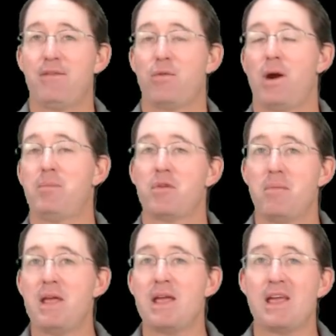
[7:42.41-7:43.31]
If it were up to
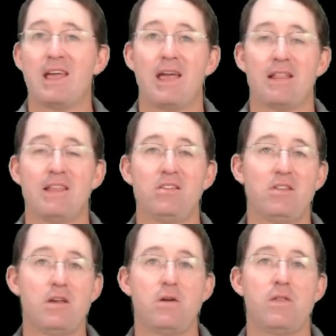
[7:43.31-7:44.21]
me, at
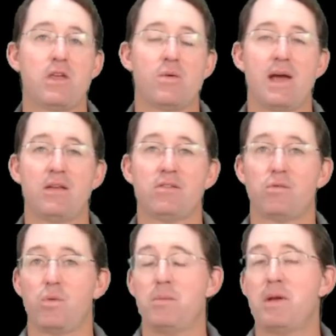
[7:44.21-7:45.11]
least here in the
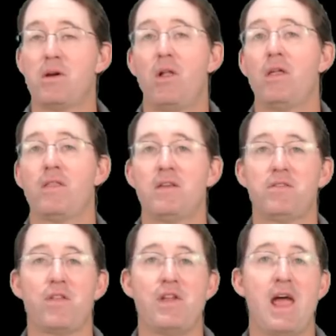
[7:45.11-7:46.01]
US, we'd be calling
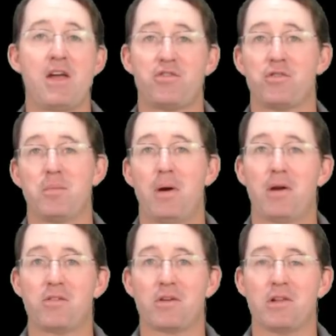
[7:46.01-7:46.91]
this the National
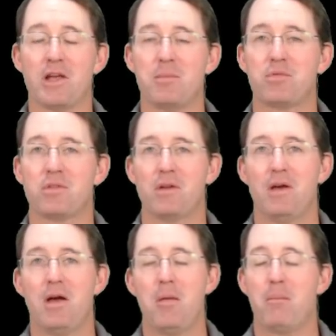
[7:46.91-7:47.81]
Parks Eclipse.
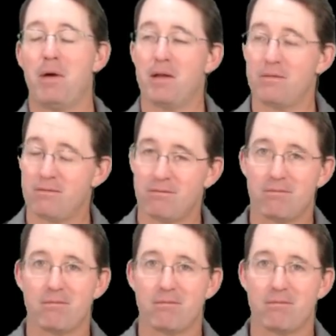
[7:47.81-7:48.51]
But